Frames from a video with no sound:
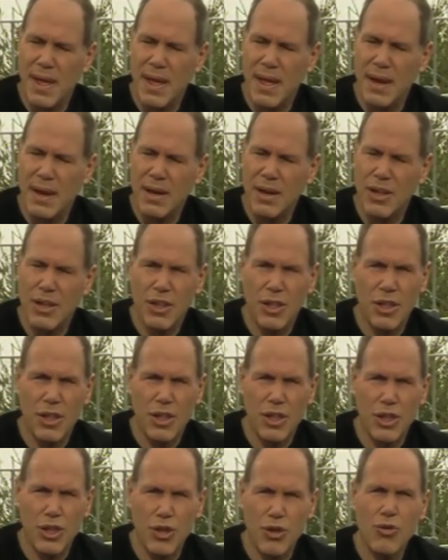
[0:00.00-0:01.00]
And
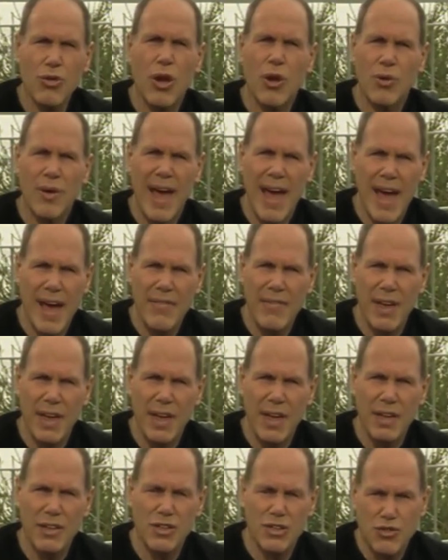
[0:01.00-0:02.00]
you don't have
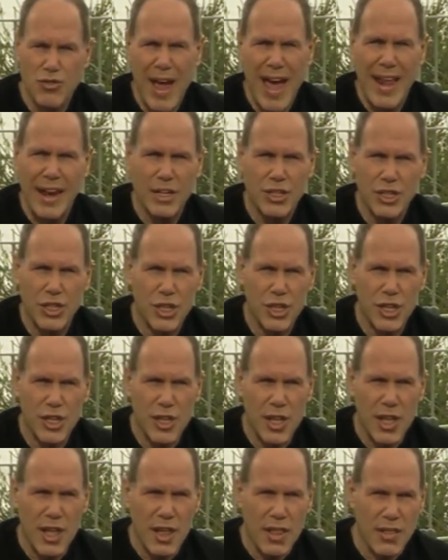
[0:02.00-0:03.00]
a
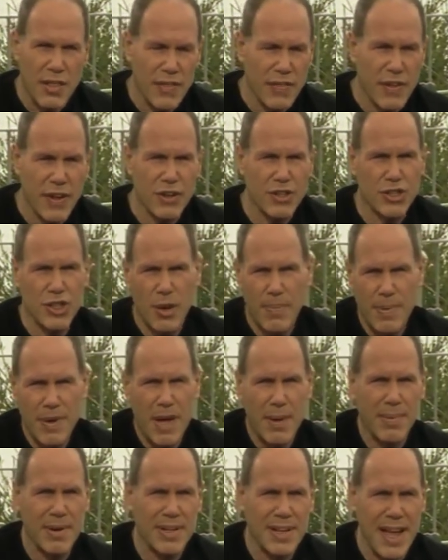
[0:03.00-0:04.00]
strategy that they're
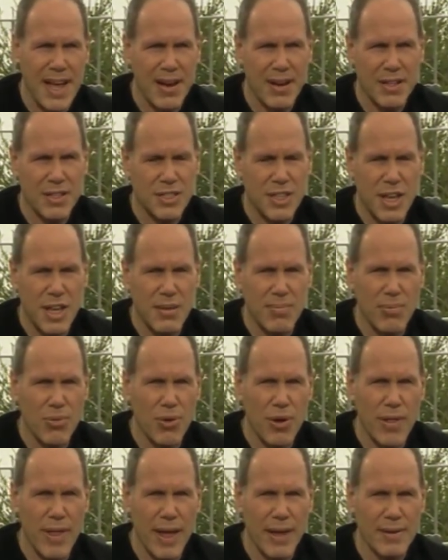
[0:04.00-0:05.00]
jumping up and down and saying,
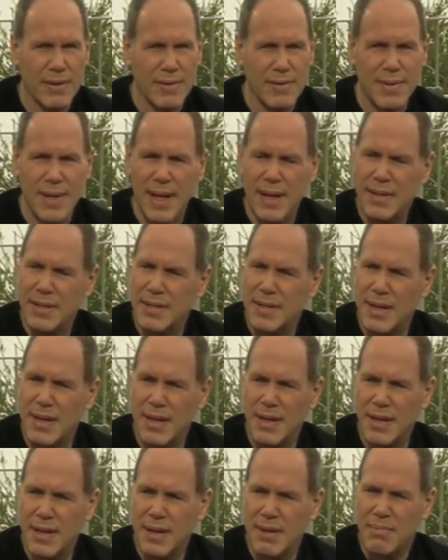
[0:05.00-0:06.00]
boy, that
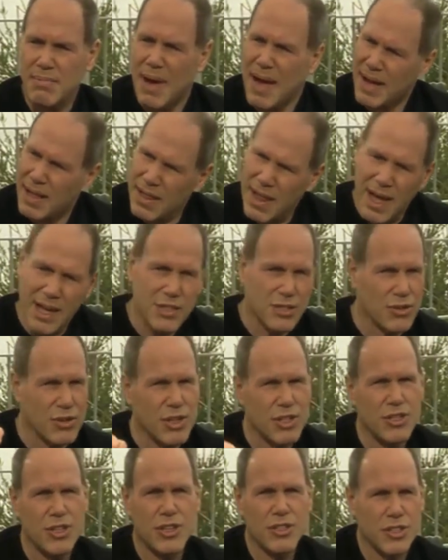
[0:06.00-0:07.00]
Michael
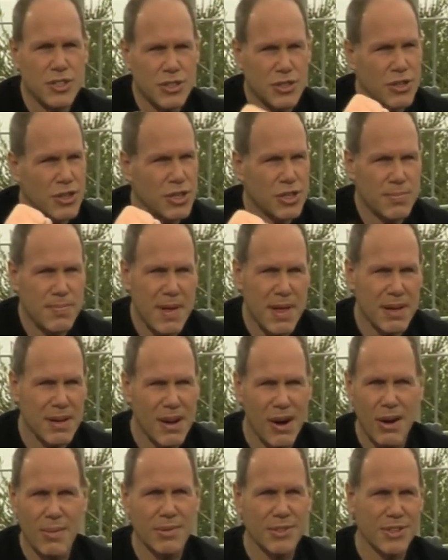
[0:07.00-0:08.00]
Eisner, he's just as good as
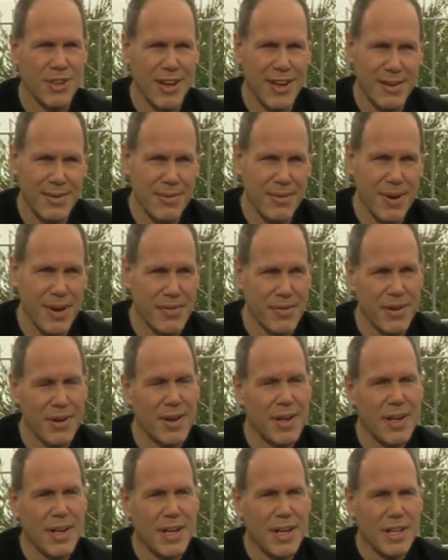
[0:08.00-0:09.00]
Mel Karmazin or
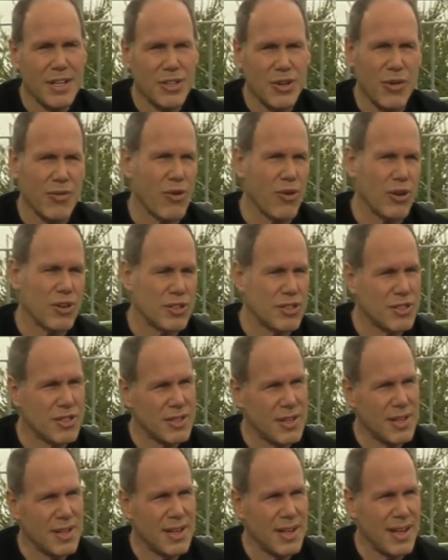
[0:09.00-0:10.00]
whatever. So, of
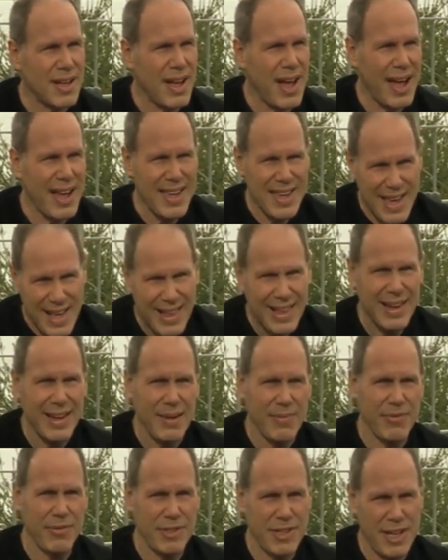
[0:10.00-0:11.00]
course, I yell
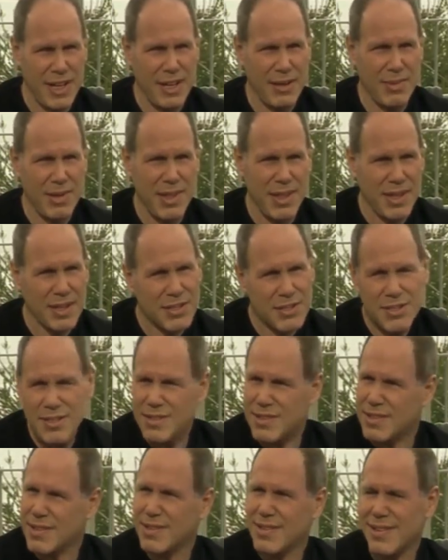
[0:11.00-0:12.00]
at him for telling me
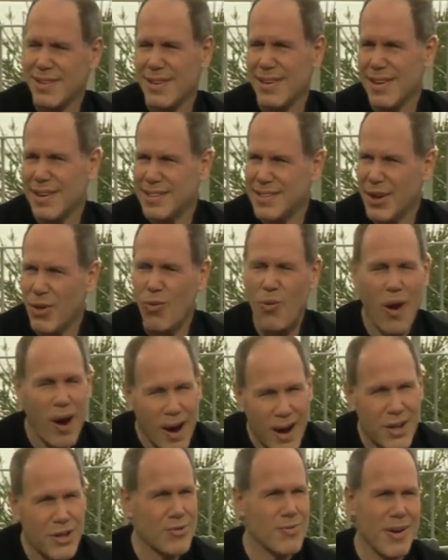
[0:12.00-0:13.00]
this. I say,
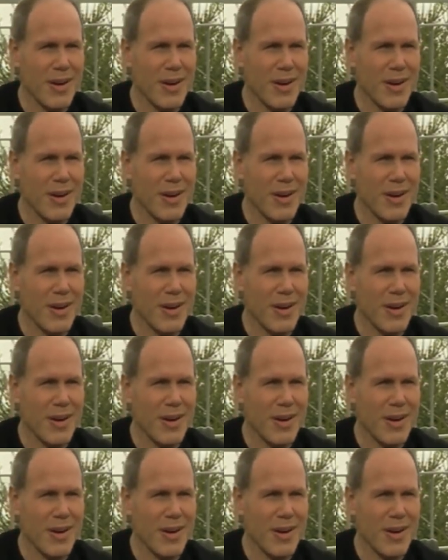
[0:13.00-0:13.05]
why are